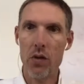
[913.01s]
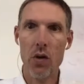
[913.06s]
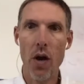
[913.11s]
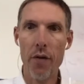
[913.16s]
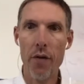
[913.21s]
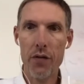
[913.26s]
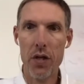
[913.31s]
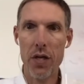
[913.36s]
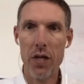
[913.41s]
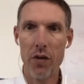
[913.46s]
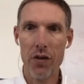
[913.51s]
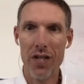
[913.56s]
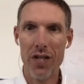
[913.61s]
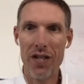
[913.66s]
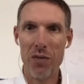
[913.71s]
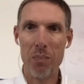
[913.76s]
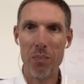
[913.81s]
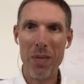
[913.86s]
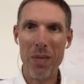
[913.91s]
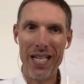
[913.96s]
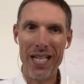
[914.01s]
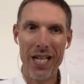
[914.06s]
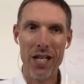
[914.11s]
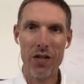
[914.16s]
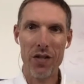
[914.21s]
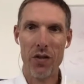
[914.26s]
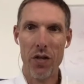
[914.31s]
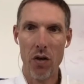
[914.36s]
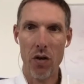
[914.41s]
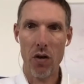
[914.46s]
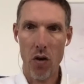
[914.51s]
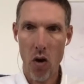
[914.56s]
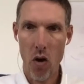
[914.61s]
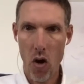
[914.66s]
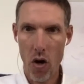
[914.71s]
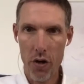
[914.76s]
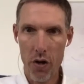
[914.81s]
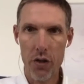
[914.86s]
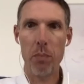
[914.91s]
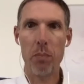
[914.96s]
soft skills is because they're
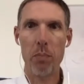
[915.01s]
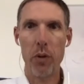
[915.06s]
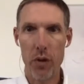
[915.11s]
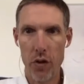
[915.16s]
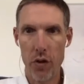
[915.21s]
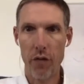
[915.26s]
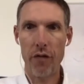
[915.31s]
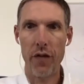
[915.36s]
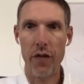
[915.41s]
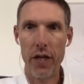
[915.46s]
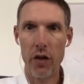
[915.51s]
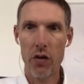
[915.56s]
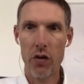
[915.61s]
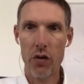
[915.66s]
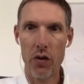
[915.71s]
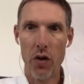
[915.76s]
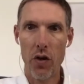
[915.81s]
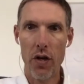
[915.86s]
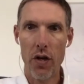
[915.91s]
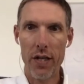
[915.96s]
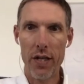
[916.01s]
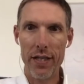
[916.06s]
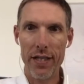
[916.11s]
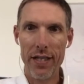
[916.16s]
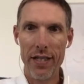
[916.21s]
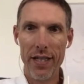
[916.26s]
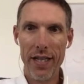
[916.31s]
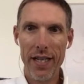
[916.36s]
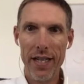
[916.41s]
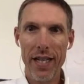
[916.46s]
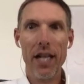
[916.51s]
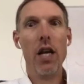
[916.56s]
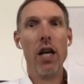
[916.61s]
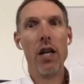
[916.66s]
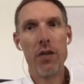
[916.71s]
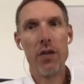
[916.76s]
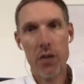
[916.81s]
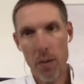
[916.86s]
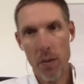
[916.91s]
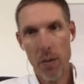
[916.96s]
hard to put your fingers on,
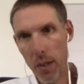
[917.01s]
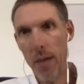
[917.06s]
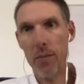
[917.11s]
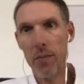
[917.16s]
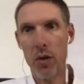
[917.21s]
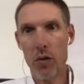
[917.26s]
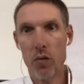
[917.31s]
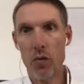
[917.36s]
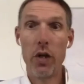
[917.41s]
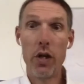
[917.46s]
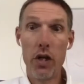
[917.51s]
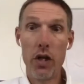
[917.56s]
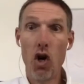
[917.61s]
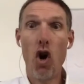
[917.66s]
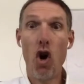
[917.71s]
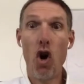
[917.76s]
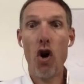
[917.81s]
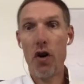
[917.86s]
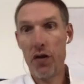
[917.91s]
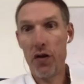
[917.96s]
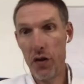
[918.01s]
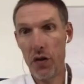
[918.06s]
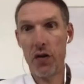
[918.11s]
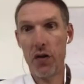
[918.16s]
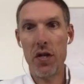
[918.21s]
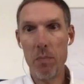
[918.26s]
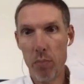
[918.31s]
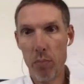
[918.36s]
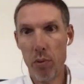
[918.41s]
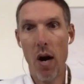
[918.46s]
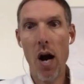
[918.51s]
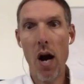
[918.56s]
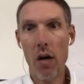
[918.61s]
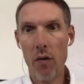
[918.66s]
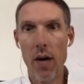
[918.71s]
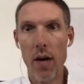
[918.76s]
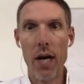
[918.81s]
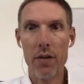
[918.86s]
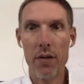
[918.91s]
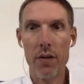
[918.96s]
sometimes it's really hard to see
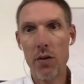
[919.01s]
progress.